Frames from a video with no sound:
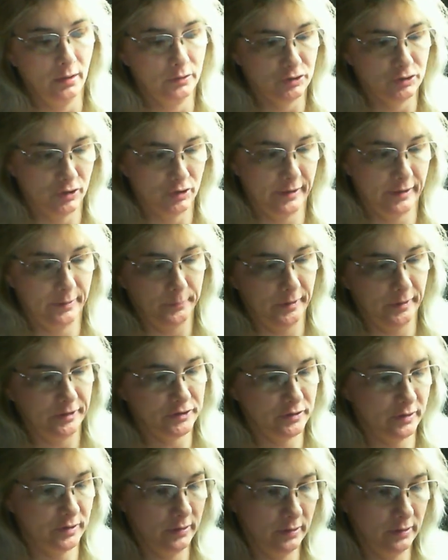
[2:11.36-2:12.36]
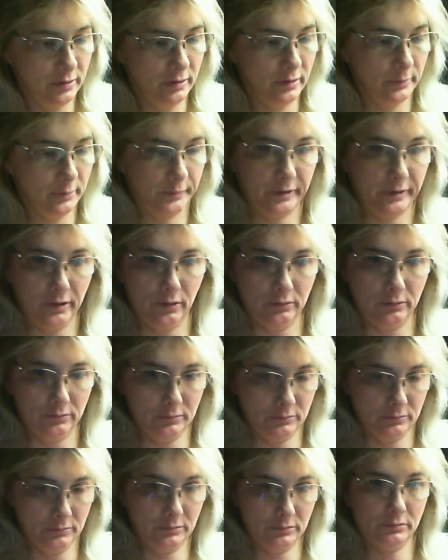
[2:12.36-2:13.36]
So anyways, here we go.
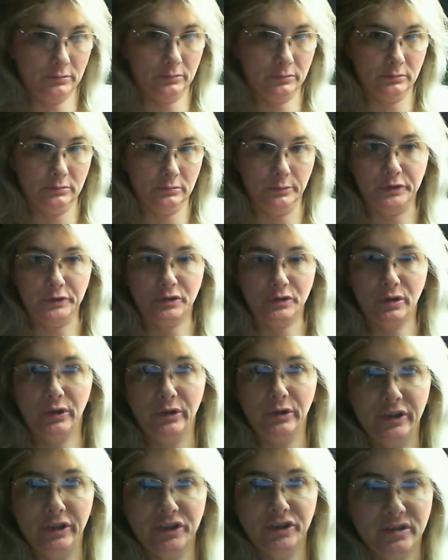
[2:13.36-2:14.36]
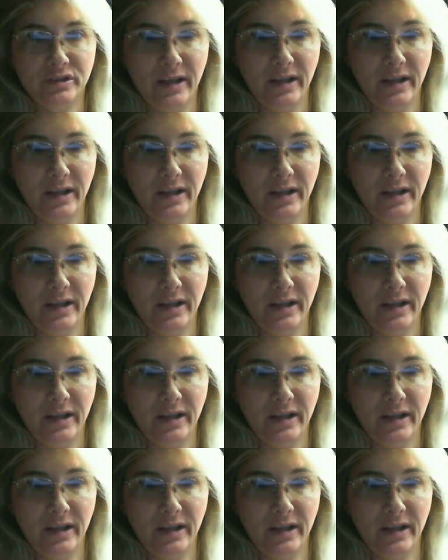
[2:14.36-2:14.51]
Let me turn this